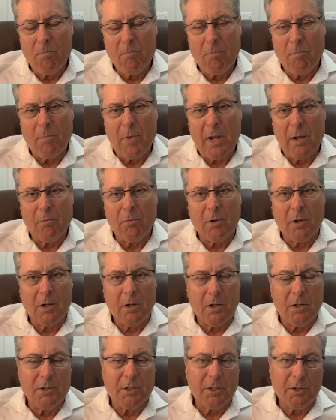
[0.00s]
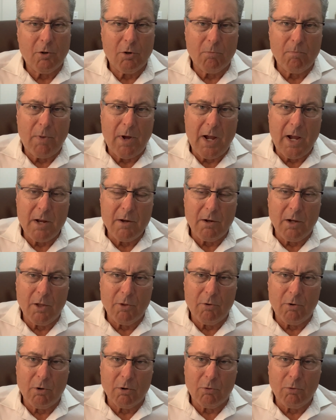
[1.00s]
may consider buying
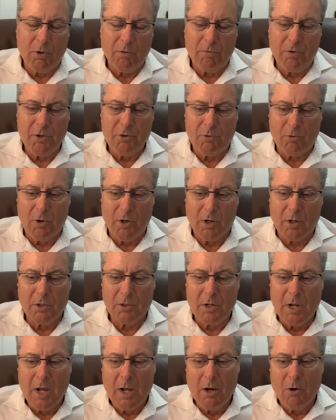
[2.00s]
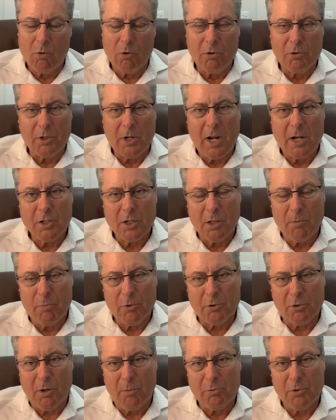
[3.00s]
other equivalent drugs or changing the
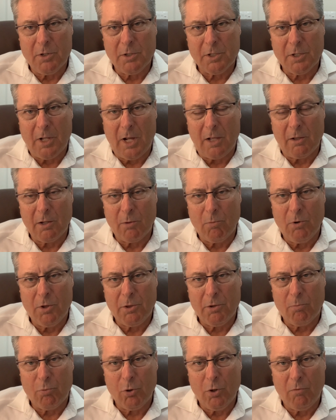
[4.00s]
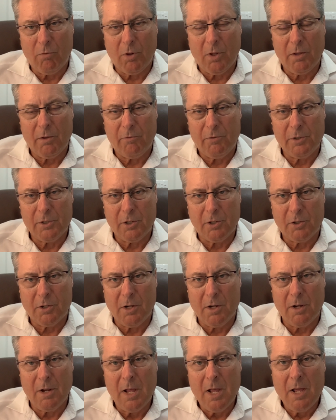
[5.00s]
prescription slightly with approval of the
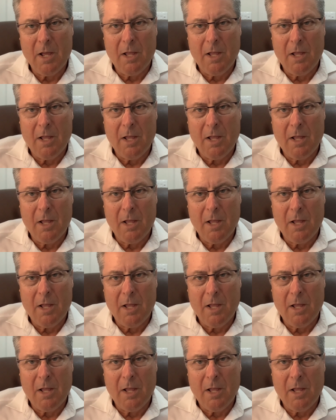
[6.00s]
physician